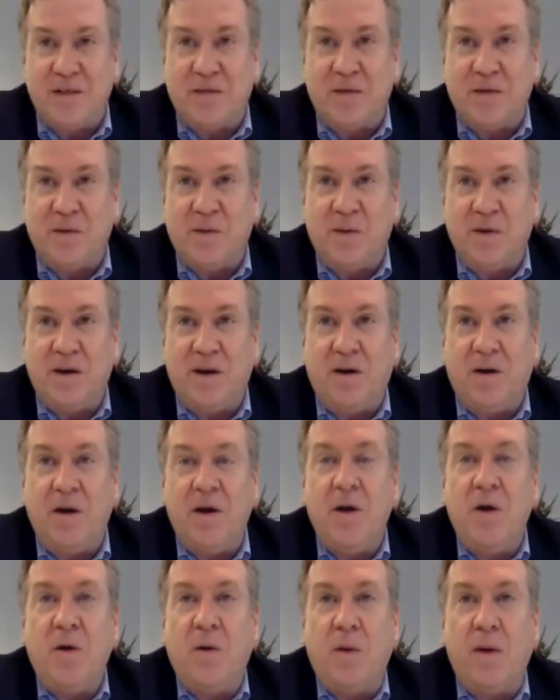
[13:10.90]
if you will,
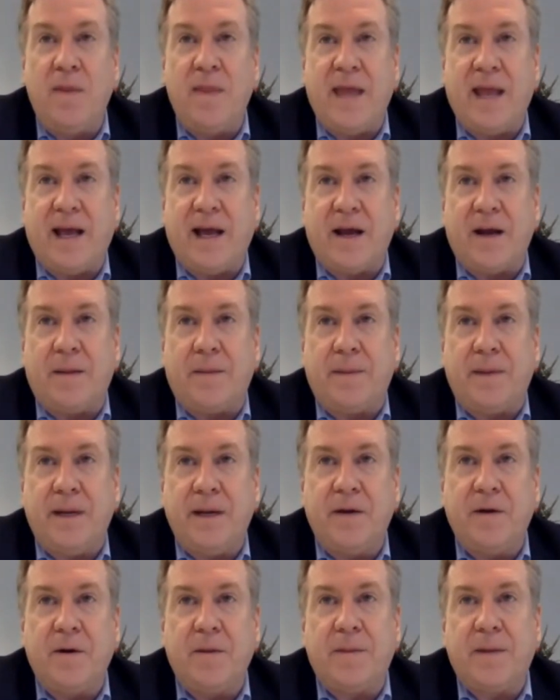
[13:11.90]
when they get up
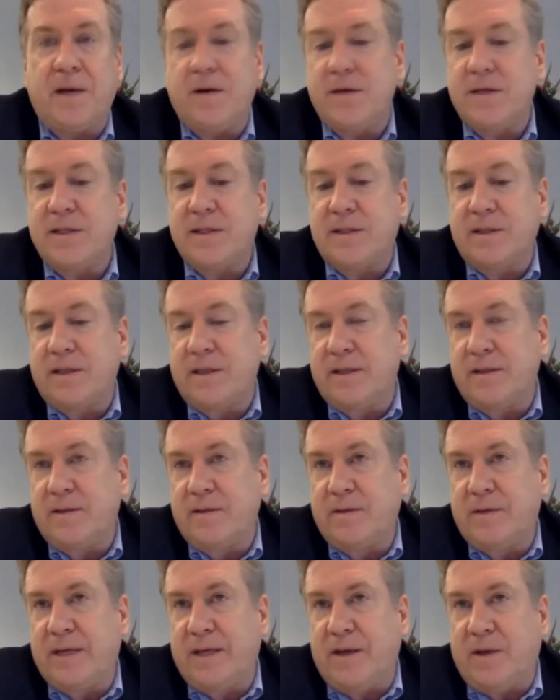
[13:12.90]
here because,
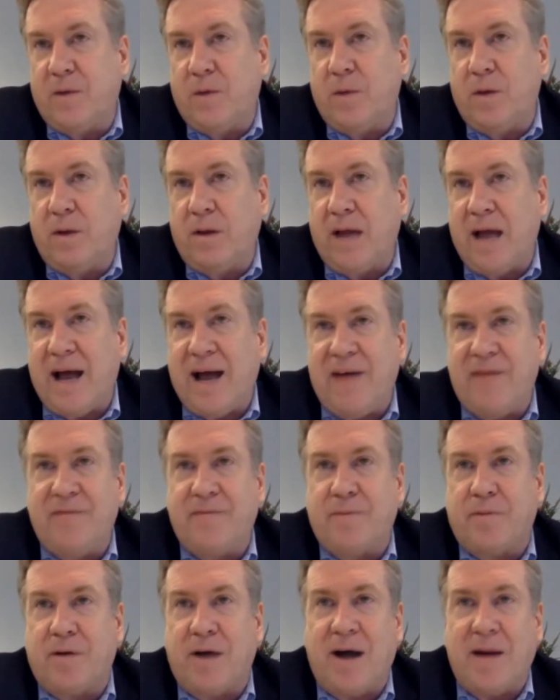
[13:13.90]
you know, we'll
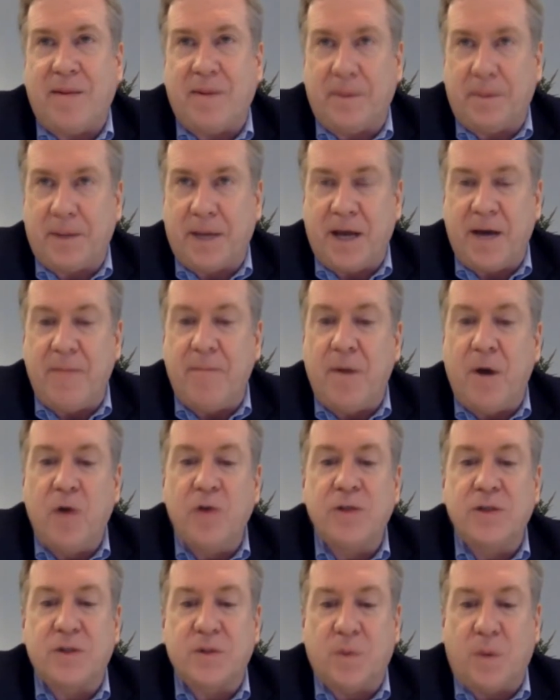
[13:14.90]
have probably at
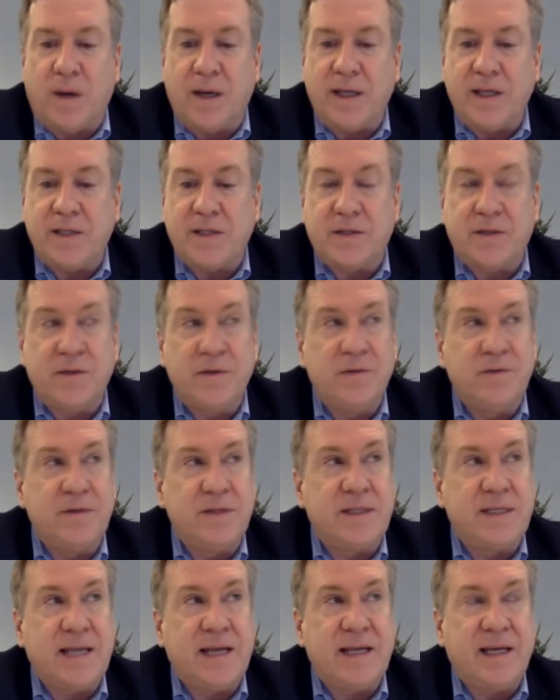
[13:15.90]
most 20
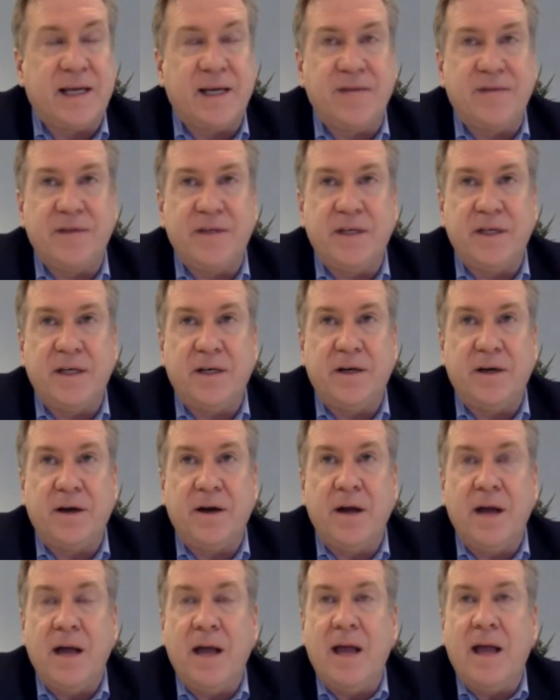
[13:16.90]
students any given
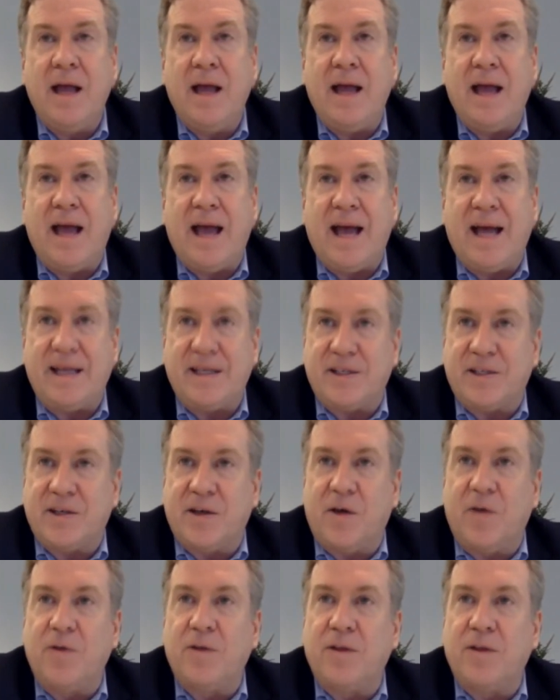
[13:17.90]
year. And
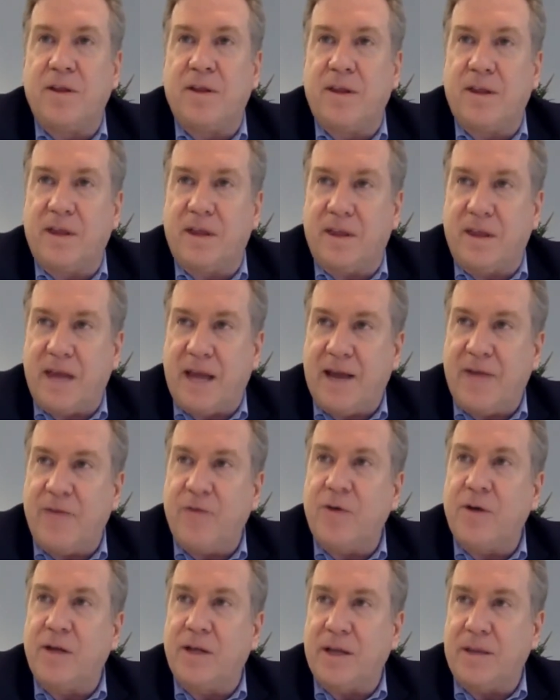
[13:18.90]
so they
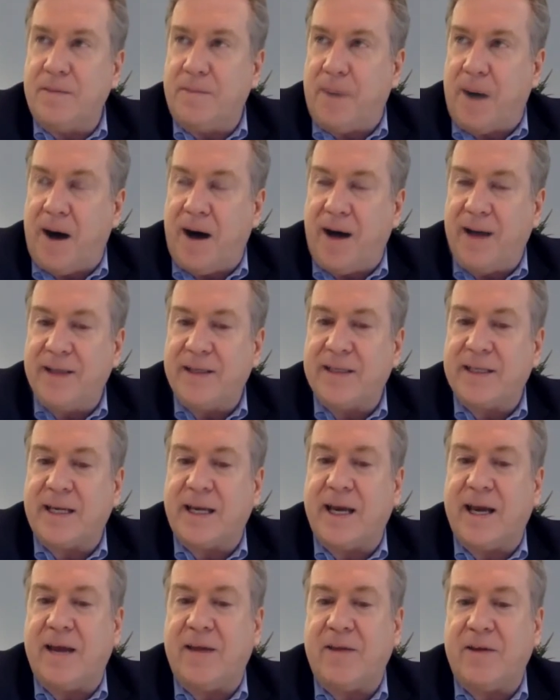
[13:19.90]
really bond
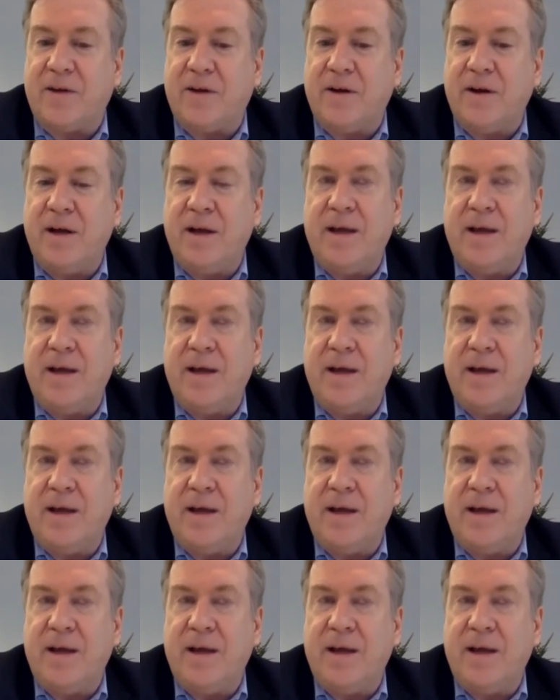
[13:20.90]
together.